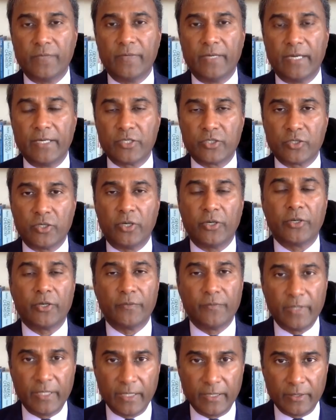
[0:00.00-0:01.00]
I saw your
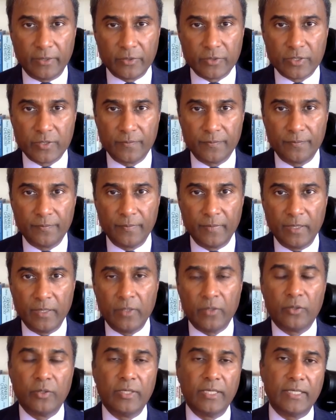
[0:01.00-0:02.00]
videos.
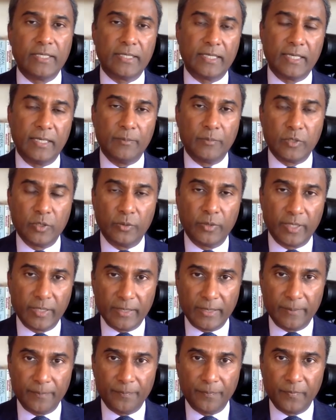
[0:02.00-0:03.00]
You need to keep doing
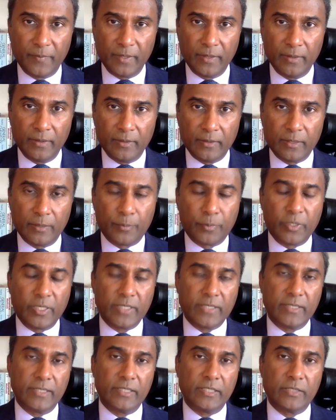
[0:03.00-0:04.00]
them. The
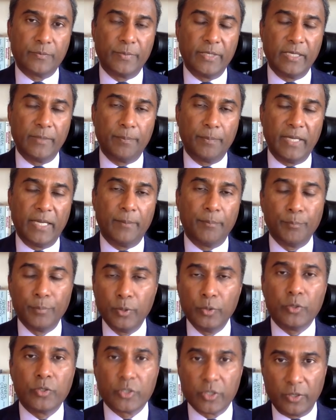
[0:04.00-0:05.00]
president is being
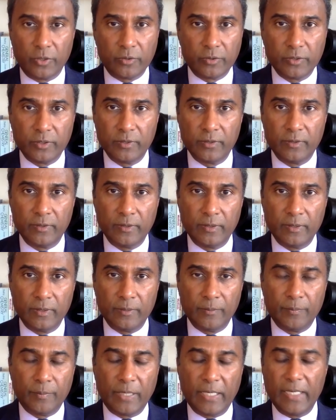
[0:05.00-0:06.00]
bamboozled
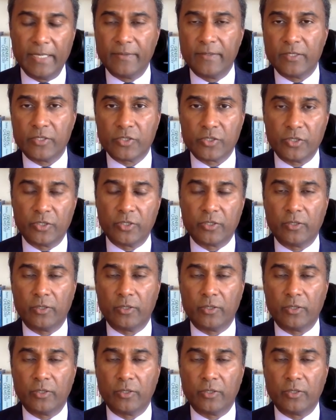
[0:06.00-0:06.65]
by this circle